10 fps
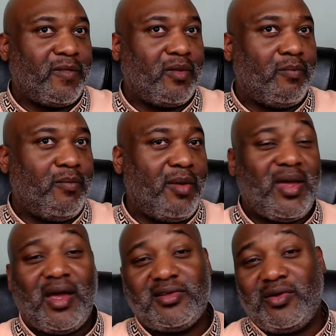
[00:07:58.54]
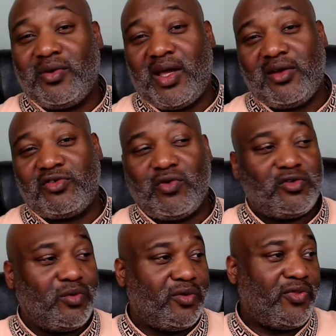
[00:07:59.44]
maybe add certain kind of
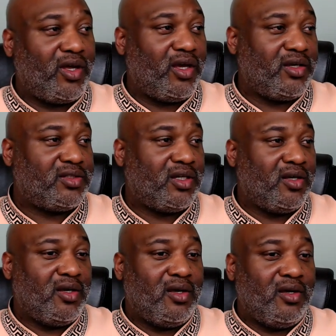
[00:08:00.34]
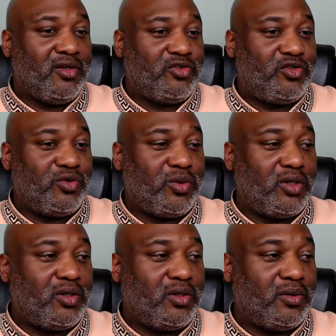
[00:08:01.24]
structural things to
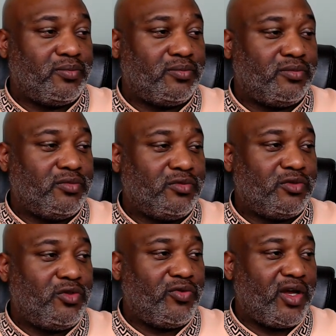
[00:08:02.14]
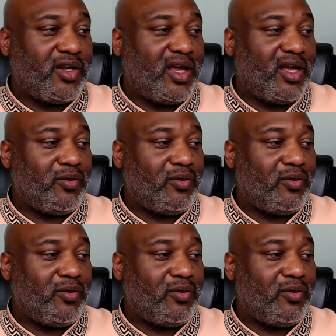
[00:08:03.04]
uh, to their daily